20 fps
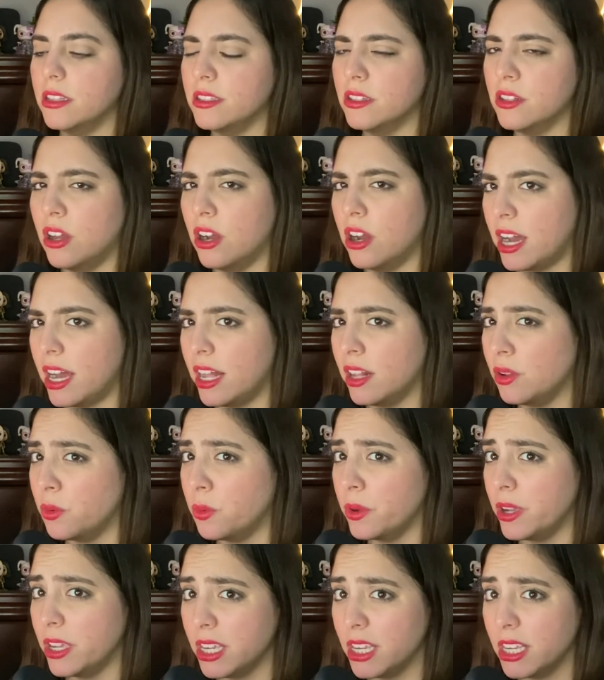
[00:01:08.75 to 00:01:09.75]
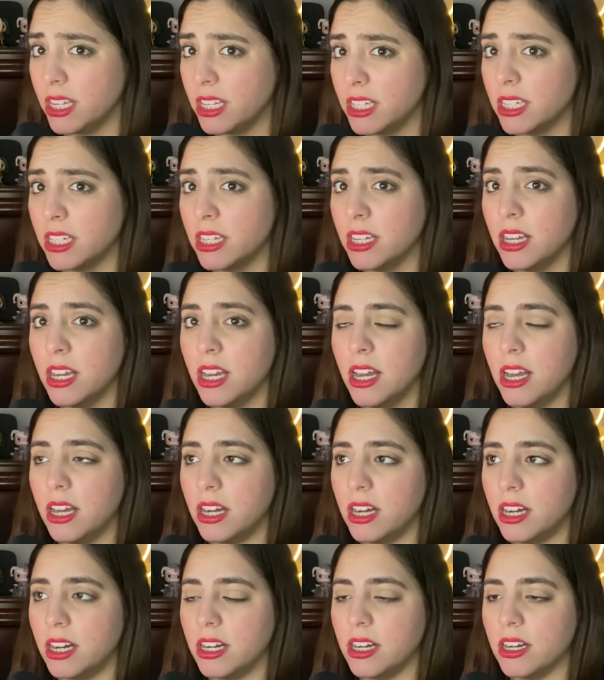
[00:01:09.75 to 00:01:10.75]
long halloween
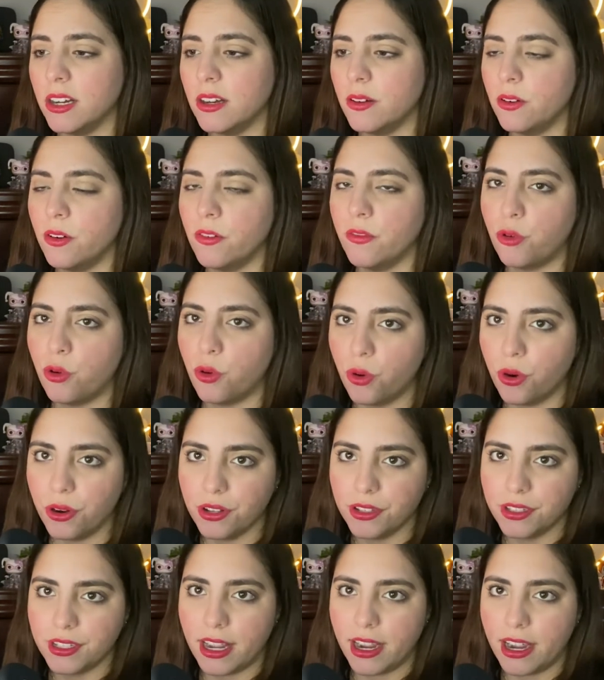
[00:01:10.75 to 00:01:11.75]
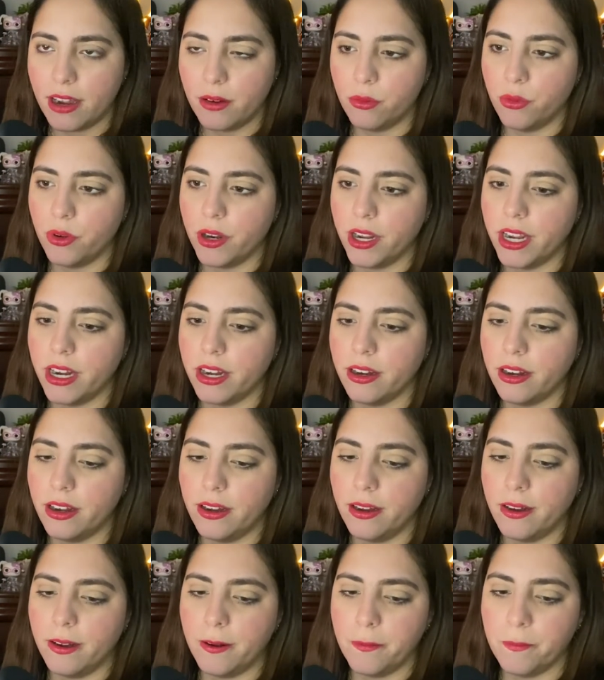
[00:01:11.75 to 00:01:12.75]
uh, of course, I have read,
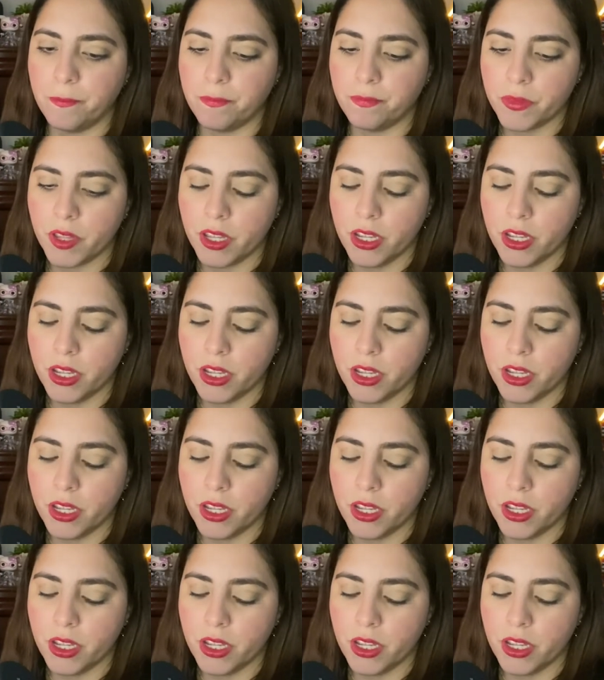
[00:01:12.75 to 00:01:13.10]
um,